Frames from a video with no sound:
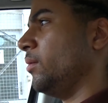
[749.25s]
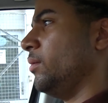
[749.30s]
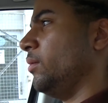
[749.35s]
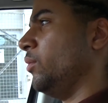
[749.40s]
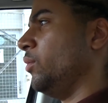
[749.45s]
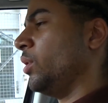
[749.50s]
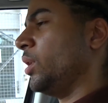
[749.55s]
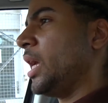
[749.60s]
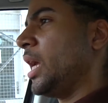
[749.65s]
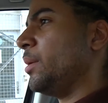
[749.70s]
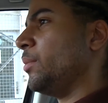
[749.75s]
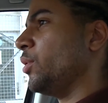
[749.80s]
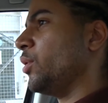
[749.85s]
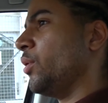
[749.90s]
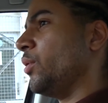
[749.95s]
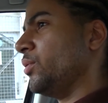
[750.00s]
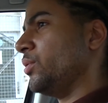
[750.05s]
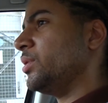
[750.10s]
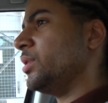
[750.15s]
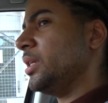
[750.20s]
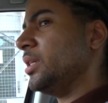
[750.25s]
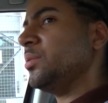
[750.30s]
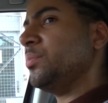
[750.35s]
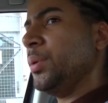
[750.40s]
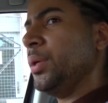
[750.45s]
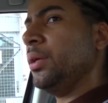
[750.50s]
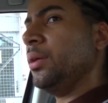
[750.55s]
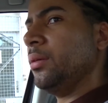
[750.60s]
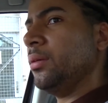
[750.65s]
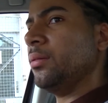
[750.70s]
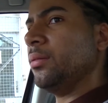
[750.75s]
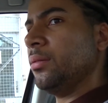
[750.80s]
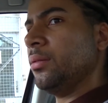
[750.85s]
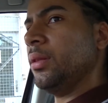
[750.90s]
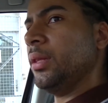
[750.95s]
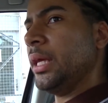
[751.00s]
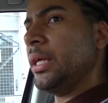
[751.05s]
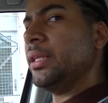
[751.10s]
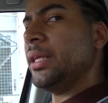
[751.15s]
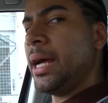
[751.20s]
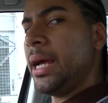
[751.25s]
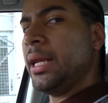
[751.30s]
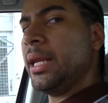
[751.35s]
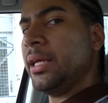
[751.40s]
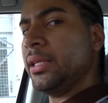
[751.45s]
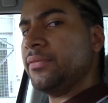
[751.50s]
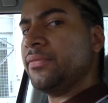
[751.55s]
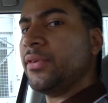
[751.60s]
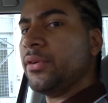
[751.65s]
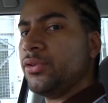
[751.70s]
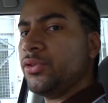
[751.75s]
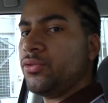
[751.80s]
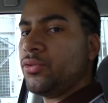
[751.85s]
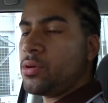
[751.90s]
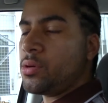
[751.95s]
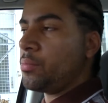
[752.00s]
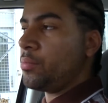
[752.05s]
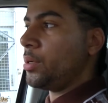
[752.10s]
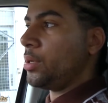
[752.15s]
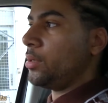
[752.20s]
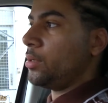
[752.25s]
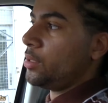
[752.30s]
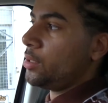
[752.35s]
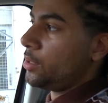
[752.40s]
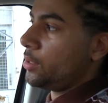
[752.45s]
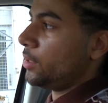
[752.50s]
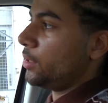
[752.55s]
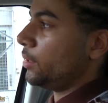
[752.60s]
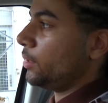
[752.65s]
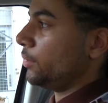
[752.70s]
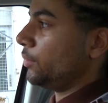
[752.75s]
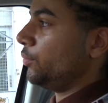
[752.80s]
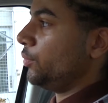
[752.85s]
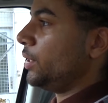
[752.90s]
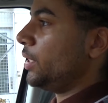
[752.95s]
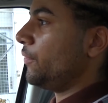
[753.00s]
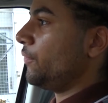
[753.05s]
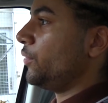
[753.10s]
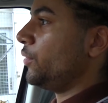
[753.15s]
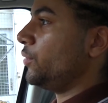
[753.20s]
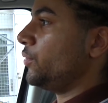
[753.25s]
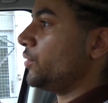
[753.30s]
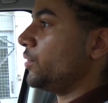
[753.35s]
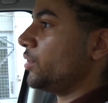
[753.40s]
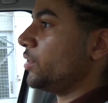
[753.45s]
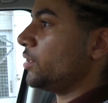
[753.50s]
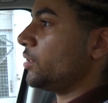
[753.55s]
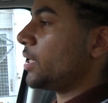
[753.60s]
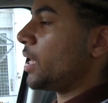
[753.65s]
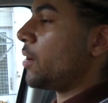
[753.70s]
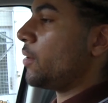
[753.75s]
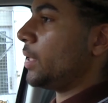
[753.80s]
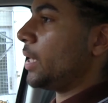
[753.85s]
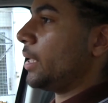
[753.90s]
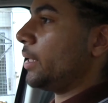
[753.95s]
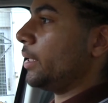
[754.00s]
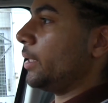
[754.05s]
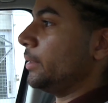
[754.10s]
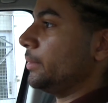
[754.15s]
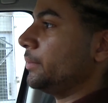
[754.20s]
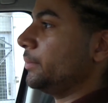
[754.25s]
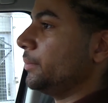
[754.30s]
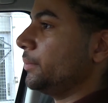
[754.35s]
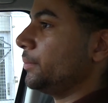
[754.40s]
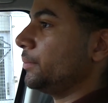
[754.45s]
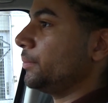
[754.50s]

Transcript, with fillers: Or Cape Coast, they speak their dialect very strong, but we never used to sound like that.